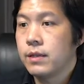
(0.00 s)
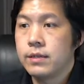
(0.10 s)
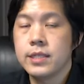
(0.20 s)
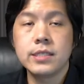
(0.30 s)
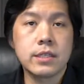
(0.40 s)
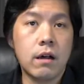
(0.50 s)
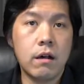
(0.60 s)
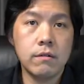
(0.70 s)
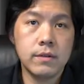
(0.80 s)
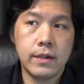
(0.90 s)
This is
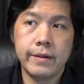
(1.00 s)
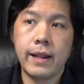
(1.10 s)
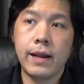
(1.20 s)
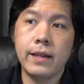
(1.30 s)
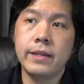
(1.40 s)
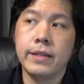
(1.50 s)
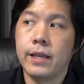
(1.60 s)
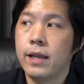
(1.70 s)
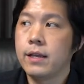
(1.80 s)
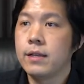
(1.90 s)
called
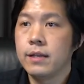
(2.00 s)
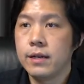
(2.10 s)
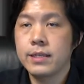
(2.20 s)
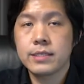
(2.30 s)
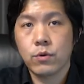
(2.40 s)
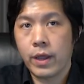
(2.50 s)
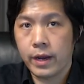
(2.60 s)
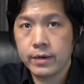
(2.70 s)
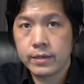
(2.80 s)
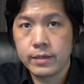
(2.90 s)
nonlinear least
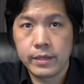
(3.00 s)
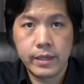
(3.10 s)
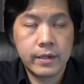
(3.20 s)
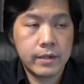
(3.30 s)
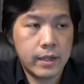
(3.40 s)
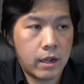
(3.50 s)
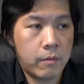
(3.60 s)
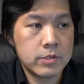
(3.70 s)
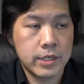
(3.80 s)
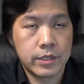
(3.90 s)
square, in
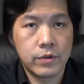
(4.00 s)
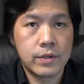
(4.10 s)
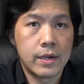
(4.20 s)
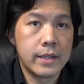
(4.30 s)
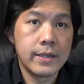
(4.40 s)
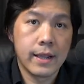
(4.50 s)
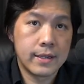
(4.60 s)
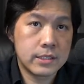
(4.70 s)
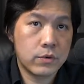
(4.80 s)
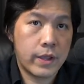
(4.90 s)
opposite to the linear
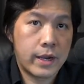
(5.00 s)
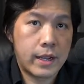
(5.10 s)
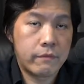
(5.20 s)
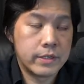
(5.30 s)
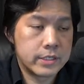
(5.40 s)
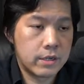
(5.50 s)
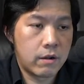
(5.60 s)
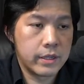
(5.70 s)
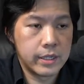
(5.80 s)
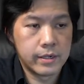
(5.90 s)
least square that we
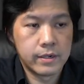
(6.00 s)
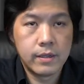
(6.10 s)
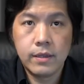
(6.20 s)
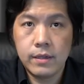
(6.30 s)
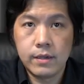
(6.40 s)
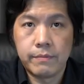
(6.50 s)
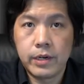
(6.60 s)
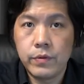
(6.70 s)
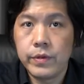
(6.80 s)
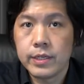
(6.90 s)
saw in the
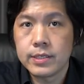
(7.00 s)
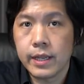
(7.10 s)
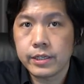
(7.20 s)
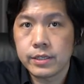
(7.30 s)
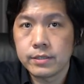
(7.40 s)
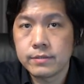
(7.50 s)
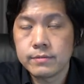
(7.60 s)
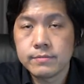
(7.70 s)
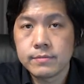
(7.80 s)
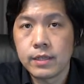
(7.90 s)
previous lecture,
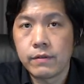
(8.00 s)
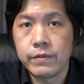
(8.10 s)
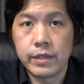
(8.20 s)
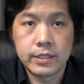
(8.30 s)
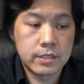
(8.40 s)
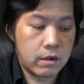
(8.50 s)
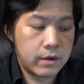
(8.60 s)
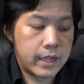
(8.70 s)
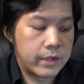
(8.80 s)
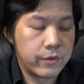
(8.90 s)
that we saw
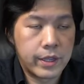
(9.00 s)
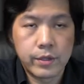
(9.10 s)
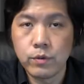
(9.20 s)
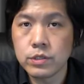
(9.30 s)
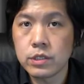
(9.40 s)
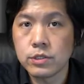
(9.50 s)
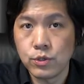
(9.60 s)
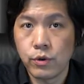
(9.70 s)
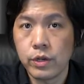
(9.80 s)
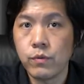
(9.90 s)
that you can use
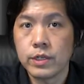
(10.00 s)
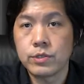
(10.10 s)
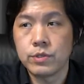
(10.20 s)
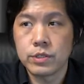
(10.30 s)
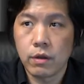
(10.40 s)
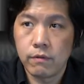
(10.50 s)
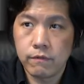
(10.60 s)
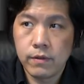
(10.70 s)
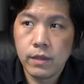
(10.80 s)
pseudo inverse to solve.